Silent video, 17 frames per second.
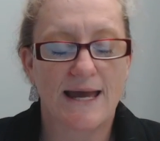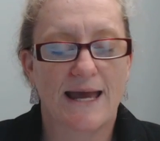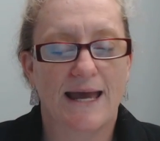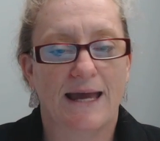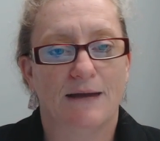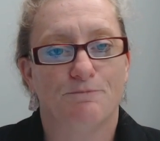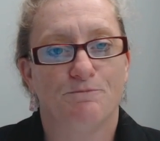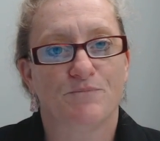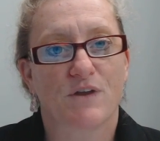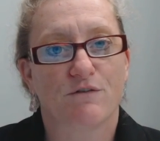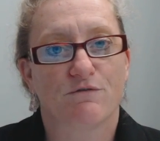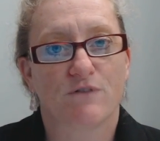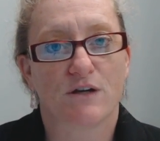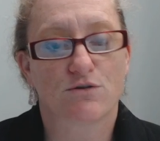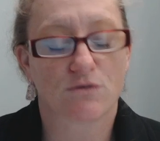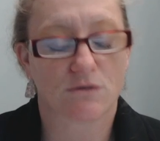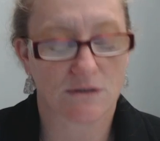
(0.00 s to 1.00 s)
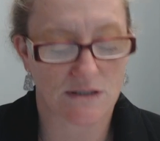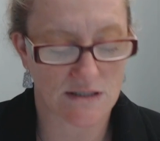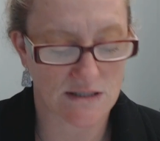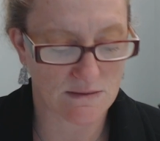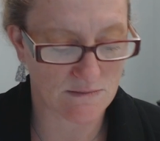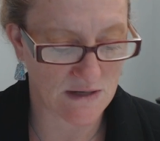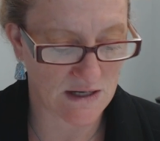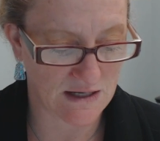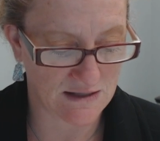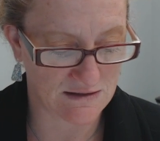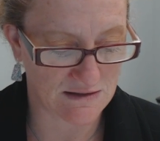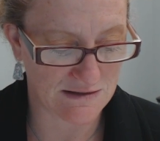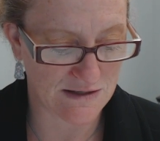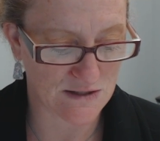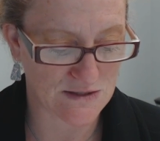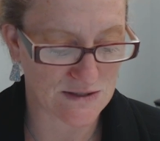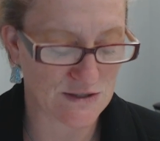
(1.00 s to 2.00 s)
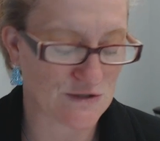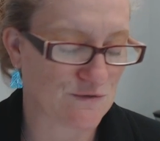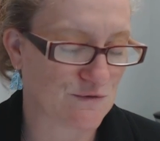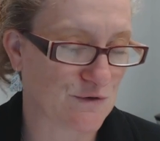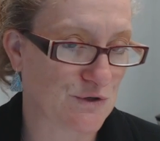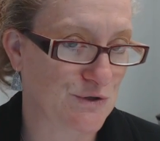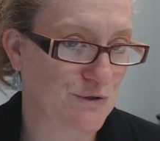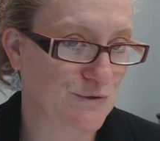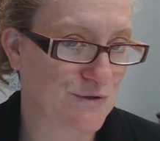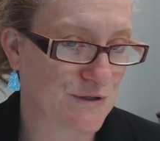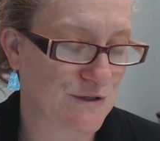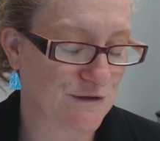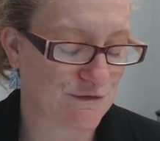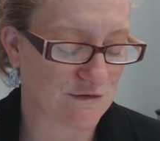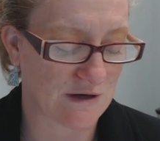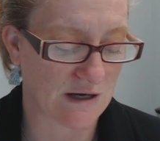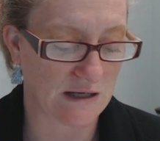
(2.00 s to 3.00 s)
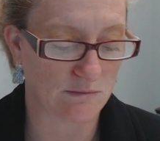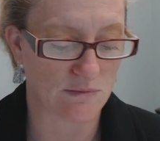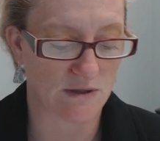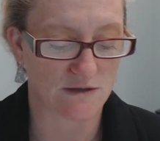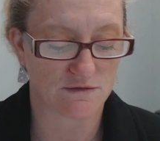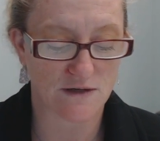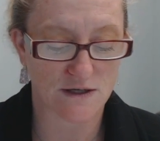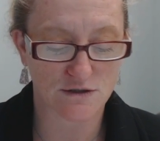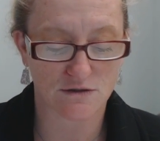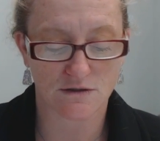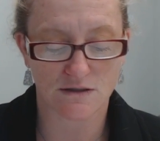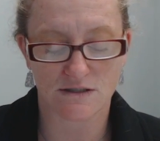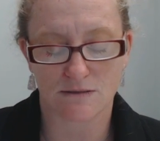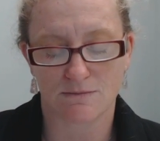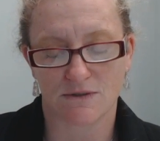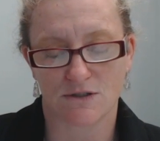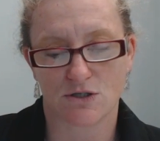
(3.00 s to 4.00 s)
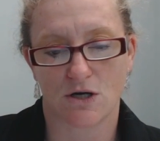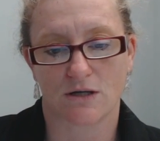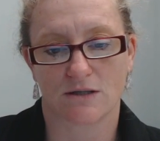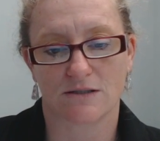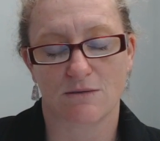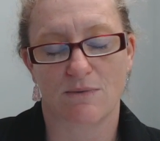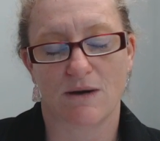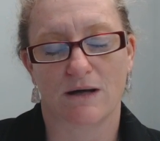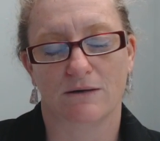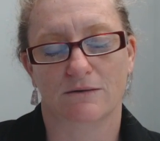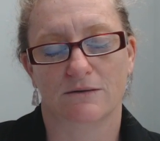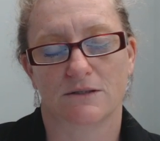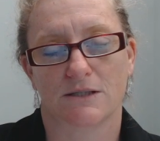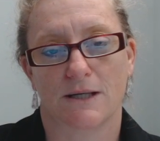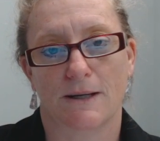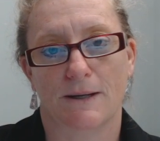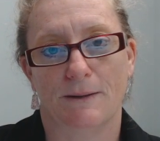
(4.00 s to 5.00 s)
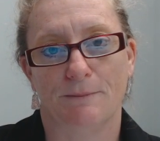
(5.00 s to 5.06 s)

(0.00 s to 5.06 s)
And federalism, and this is for you to define, but federalism talks about